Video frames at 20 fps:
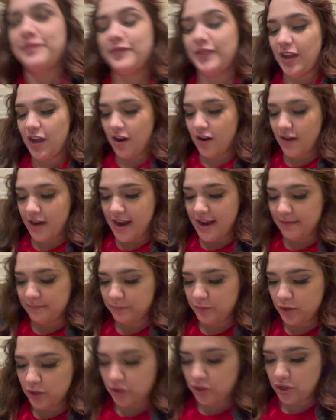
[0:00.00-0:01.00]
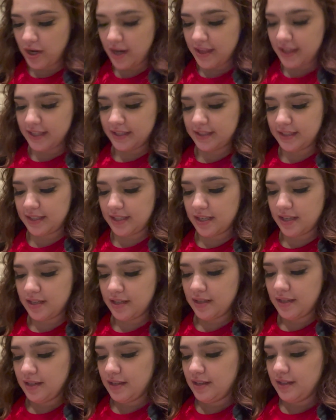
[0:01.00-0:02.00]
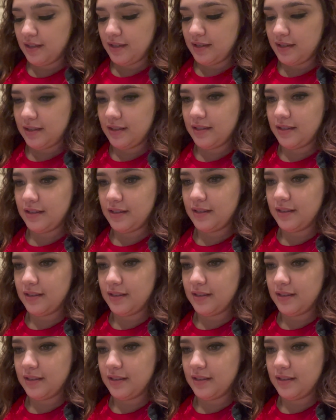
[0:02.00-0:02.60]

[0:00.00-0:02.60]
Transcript: All right, we're gonna try this. Don't try this.